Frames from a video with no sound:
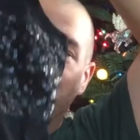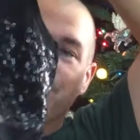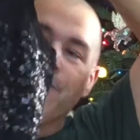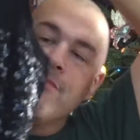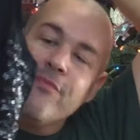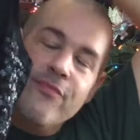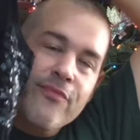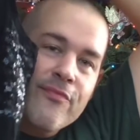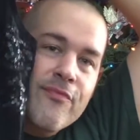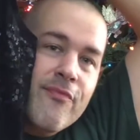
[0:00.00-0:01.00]

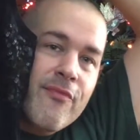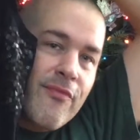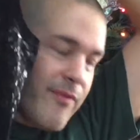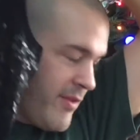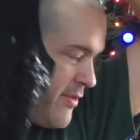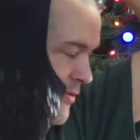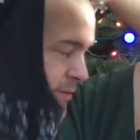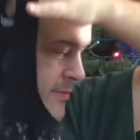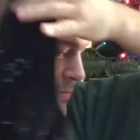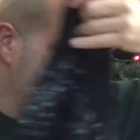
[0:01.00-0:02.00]

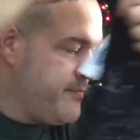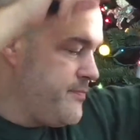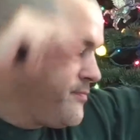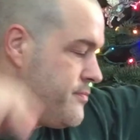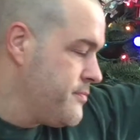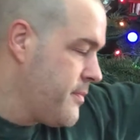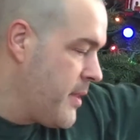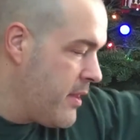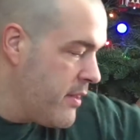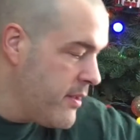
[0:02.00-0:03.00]

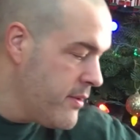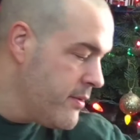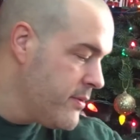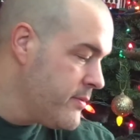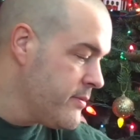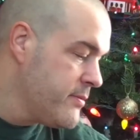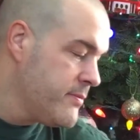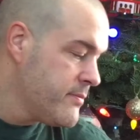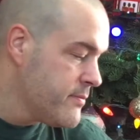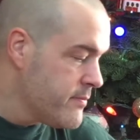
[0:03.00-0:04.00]

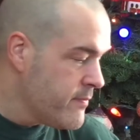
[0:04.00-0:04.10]
(no one is talking)